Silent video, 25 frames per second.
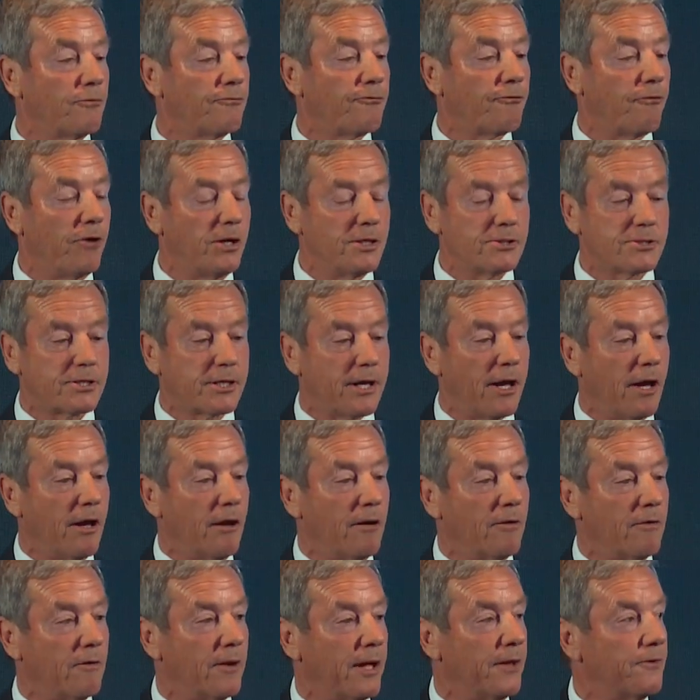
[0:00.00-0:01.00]
friends
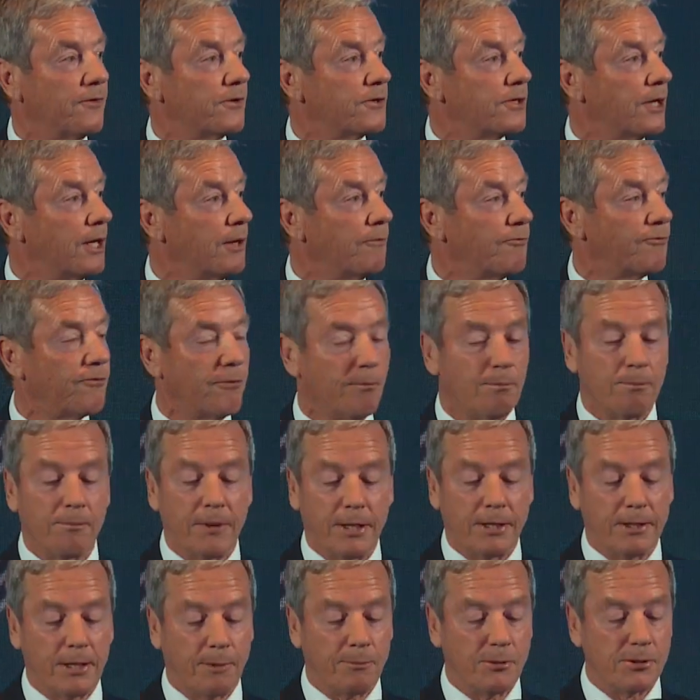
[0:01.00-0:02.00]
Carl and the team from
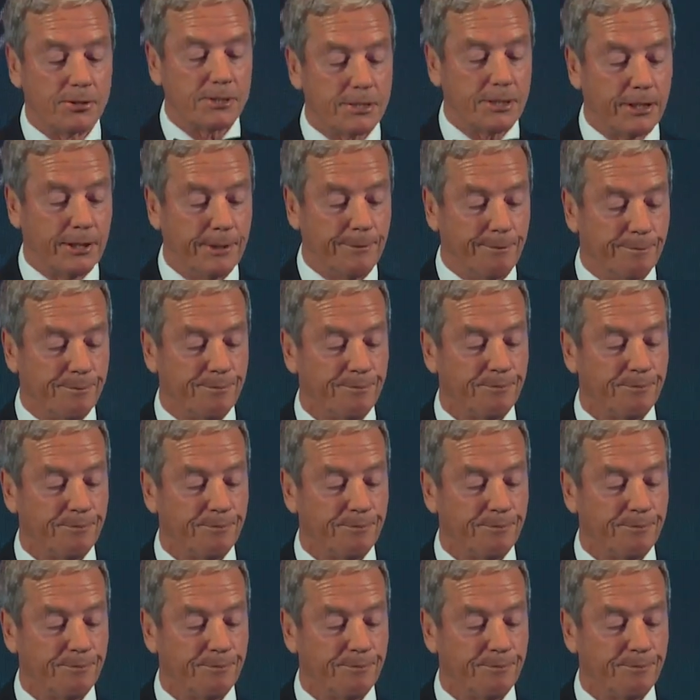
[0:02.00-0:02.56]
PwC.